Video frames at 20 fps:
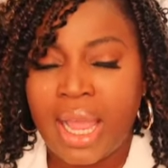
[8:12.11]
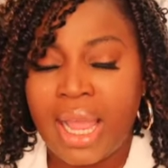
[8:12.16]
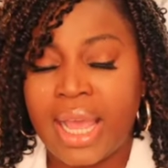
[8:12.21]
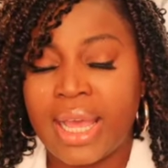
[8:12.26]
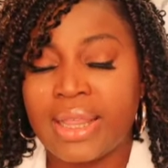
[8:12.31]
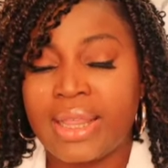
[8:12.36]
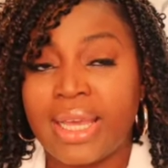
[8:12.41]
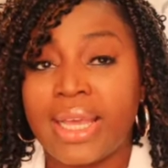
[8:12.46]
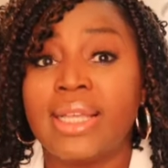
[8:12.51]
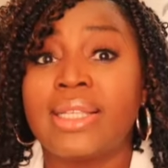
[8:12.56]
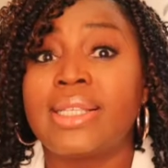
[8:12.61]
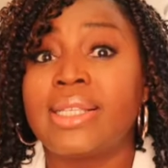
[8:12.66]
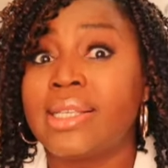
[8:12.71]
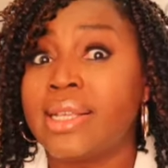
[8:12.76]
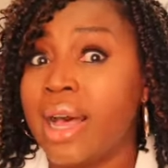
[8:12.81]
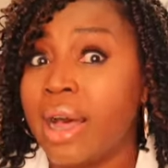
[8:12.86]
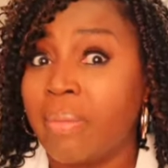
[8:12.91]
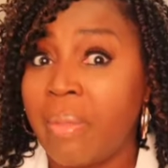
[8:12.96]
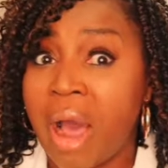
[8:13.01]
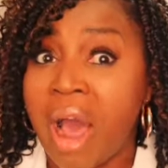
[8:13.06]
And then
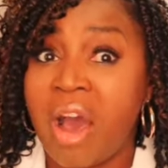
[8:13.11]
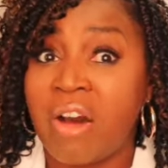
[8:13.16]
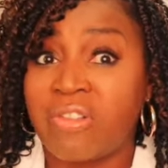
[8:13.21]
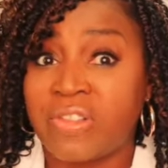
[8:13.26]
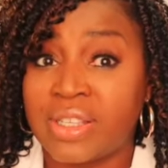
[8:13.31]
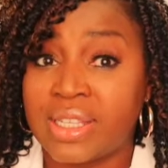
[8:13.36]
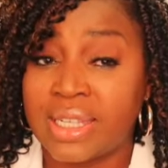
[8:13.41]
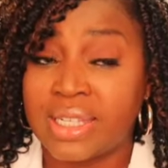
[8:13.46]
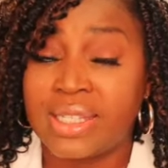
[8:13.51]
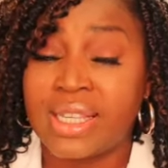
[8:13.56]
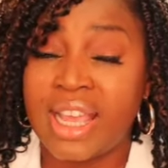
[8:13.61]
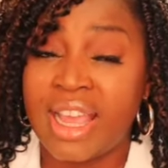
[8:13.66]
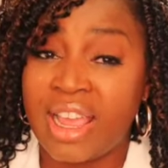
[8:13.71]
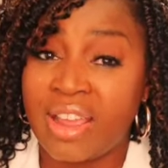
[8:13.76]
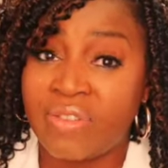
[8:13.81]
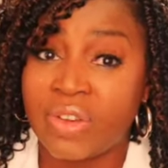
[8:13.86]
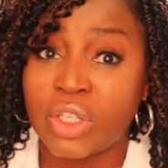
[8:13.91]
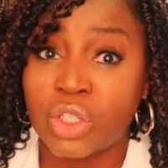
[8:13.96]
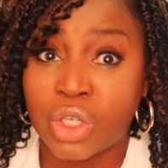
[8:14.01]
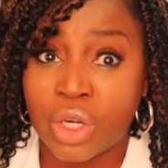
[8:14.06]
some offices
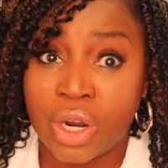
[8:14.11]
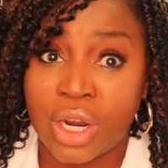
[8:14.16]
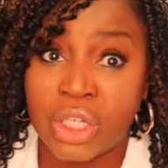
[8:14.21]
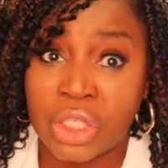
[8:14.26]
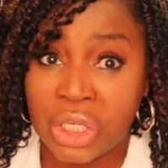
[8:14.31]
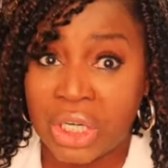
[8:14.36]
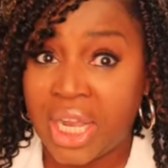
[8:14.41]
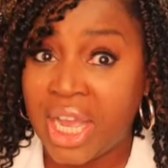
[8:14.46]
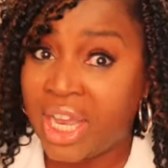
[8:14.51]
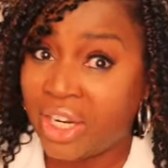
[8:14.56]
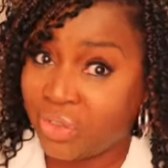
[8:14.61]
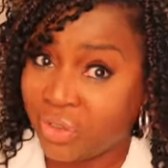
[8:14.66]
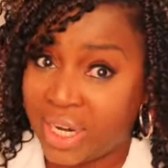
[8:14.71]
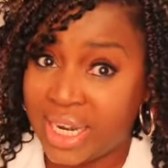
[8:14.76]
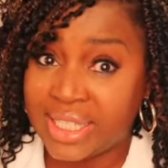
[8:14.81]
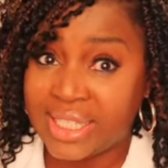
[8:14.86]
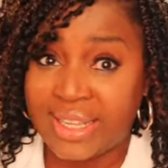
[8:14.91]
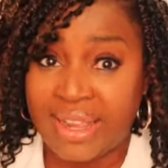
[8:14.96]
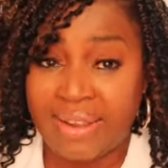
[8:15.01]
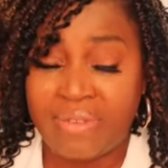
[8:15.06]
even charge you a
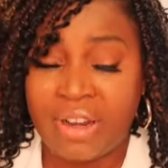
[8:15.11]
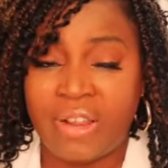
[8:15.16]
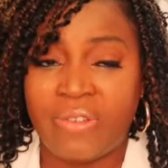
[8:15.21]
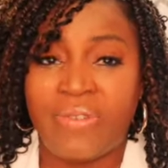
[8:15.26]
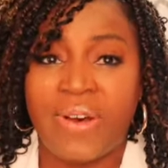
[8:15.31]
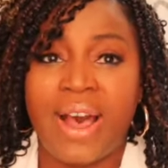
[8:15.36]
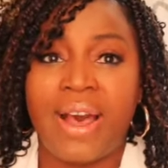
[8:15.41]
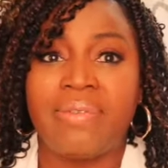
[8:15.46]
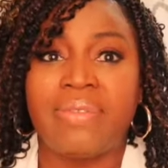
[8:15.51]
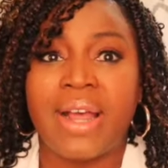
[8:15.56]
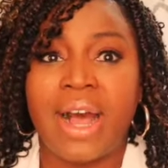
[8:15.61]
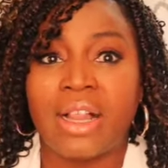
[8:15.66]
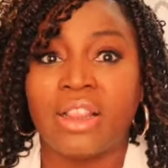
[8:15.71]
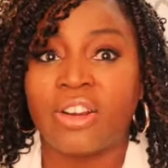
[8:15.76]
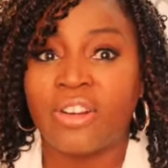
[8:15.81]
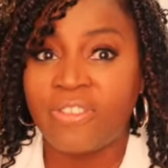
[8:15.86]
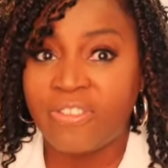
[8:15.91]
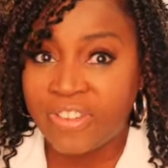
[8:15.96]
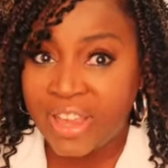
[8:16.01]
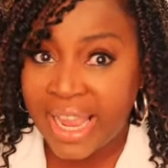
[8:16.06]

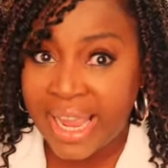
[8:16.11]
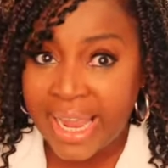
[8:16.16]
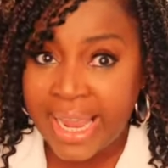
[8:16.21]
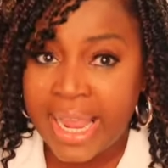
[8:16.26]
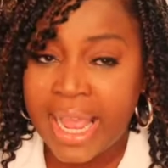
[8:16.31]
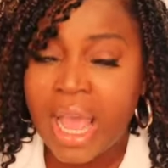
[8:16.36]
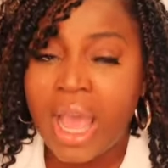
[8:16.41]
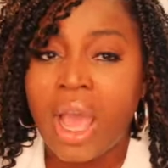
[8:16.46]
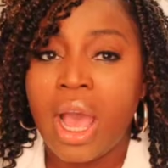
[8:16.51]
$175 fee